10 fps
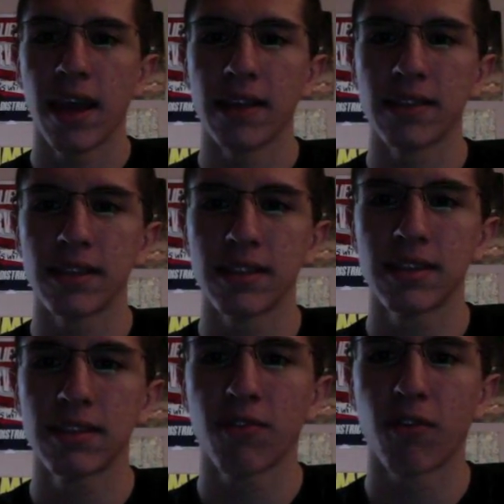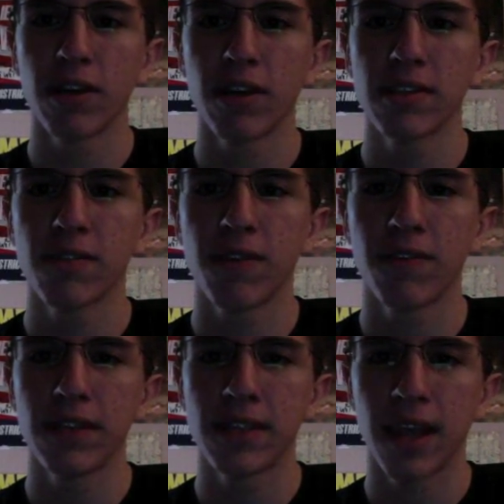And since its 40s and
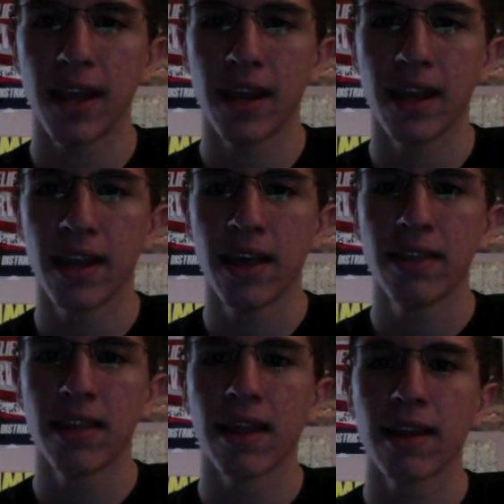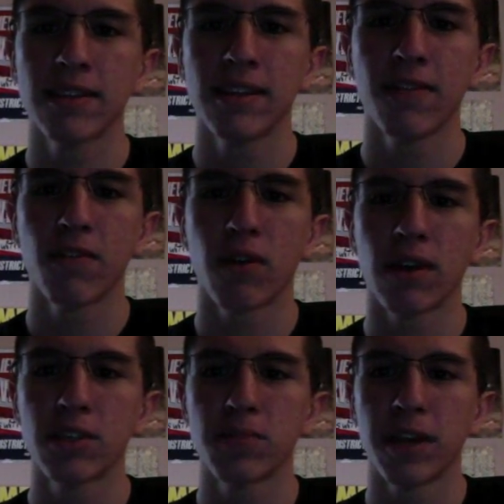50s heyday, the legacy of noir has
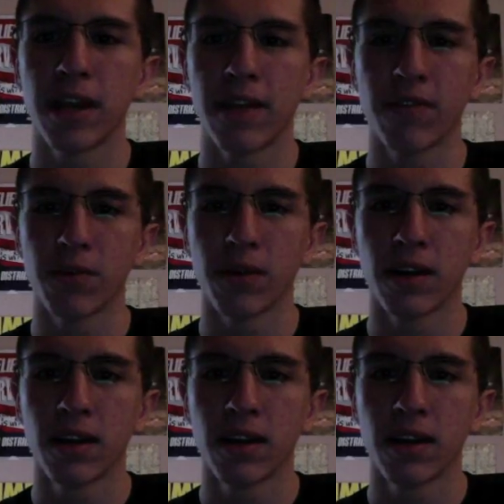spread everywhere,